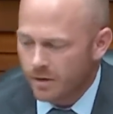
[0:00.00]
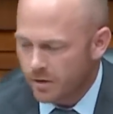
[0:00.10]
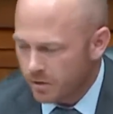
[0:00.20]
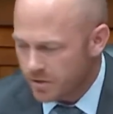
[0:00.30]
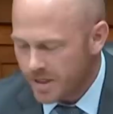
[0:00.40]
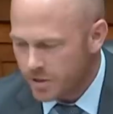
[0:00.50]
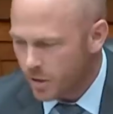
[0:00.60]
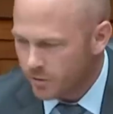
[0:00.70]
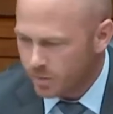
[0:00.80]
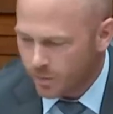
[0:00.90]
13
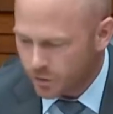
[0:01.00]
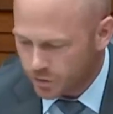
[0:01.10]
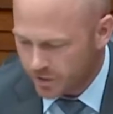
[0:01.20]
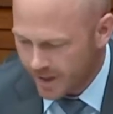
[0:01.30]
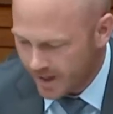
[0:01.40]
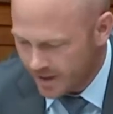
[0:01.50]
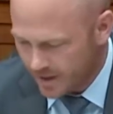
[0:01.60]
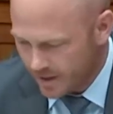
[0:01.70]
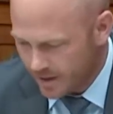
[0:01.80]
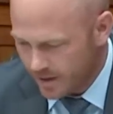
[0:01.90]
service members are dead,
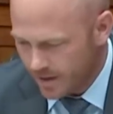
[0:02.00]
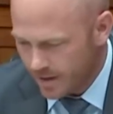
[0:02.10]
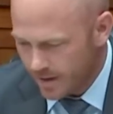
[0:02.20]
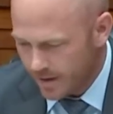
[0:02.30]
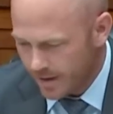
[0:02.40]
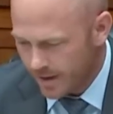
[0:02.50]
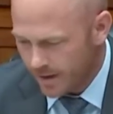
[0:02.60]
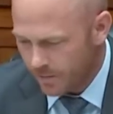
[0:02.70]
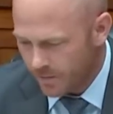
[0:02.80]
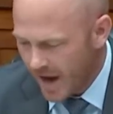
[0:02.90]

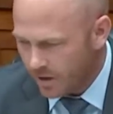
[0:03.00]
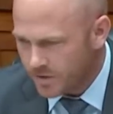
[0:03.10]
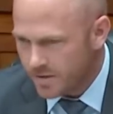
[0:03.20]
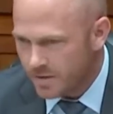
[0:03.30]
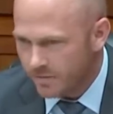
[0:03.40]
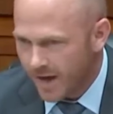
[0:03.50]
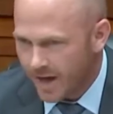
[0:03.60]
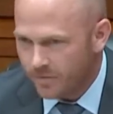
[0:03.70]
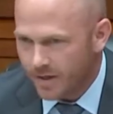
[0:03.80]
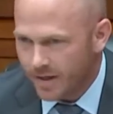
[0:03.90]
um, thousands of
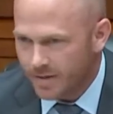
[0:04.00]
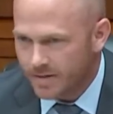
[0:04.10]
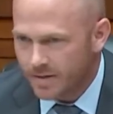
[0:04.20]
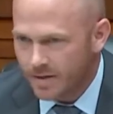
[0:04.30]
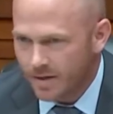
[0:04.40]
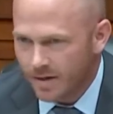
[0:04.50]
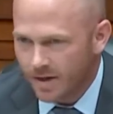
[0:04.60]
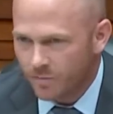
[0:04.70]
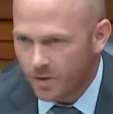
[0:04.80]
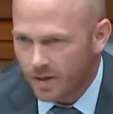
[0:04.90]
Afghans
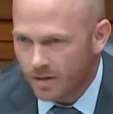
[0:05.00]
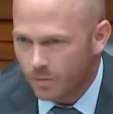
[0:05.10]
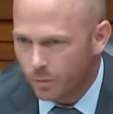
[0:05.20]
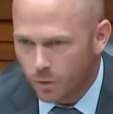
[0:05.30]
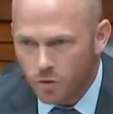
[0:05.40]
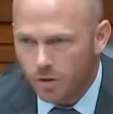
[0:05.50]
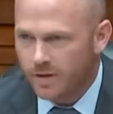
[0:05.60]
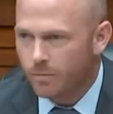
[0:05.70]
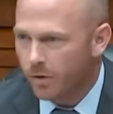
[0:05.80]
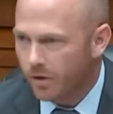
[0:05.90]
have been
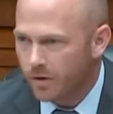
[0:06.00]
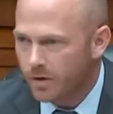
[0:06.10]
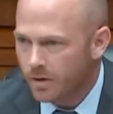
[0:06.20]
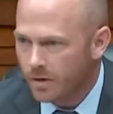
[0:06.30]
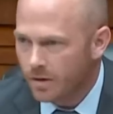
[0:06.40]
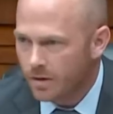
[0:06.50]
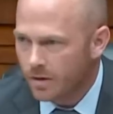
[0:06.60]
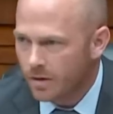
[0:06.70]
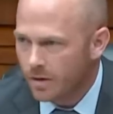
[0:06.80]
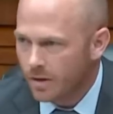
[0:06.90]
brutally murdered,
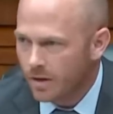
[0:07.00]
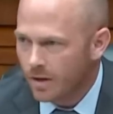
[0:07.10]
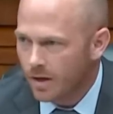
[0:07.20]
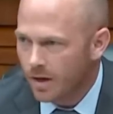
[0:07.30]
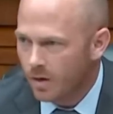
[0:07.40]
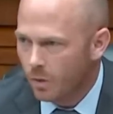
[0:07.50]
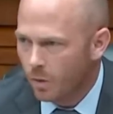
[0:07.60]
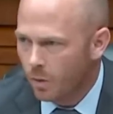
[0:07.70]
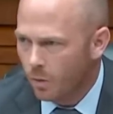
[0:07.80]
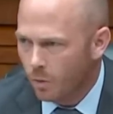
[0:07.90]
uh,
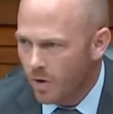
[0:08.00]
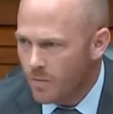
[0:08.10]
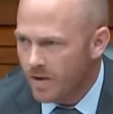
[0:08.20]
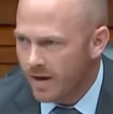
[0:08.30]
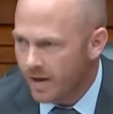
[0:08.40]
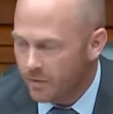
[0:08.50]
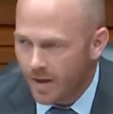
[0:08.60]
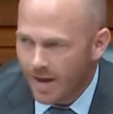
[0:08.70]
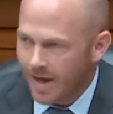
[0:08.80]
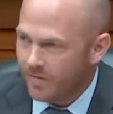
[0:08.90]
women have
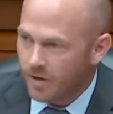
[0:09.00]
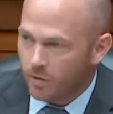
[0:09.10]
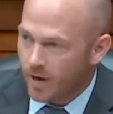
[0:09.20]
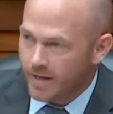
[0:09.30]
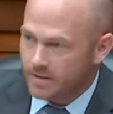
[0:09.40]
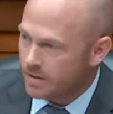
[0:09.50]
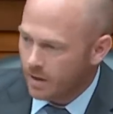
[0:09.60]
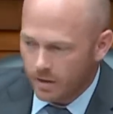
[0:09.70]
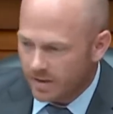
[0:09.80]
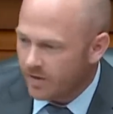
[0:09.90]
had their rights
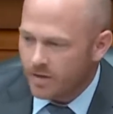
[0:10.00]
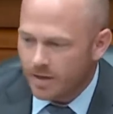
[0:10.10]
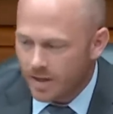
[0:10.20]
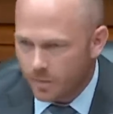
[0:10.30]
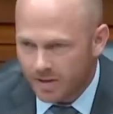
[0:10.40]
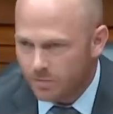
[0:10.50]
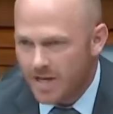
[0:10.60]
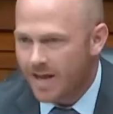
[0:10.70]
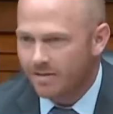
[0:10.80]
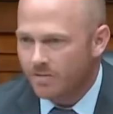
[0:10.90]
given to them and them
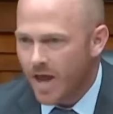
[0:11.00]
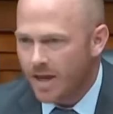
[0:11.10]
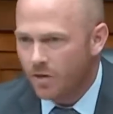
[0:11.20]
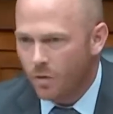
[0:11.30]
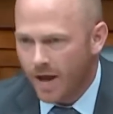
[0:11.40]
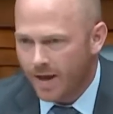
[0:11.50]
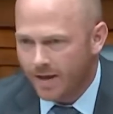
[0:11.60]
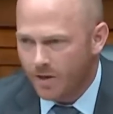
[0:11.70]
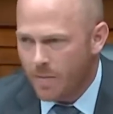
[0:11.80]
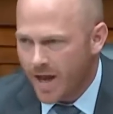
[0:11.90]
take, taken away
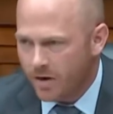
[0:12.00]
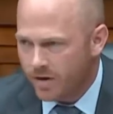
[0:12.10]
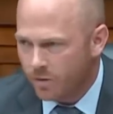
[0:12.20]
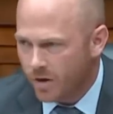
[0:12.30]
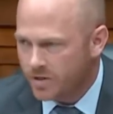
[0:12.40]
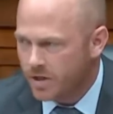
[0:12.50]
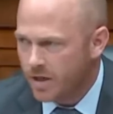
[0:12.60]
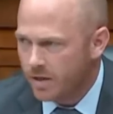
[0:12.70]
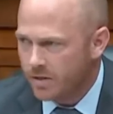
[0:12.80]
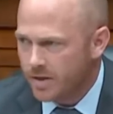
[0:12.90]
in a manner in which
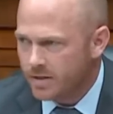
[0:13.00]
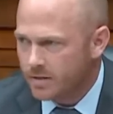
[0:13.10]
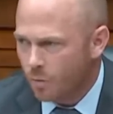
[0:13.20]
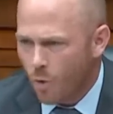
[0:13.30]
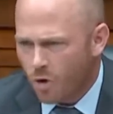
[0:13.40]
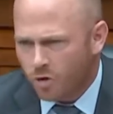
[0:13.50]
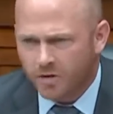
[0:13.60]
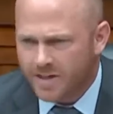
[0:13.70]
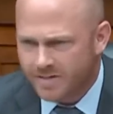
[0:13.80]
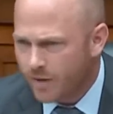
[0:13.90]
this
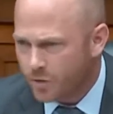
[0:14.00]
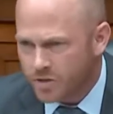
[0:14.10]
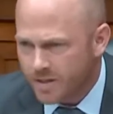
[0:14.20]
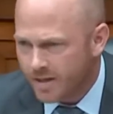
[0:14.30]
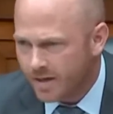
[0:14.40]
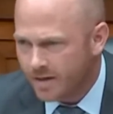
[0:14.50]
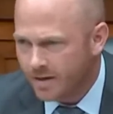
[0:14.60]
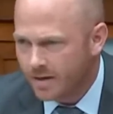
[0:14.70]
world has never seen.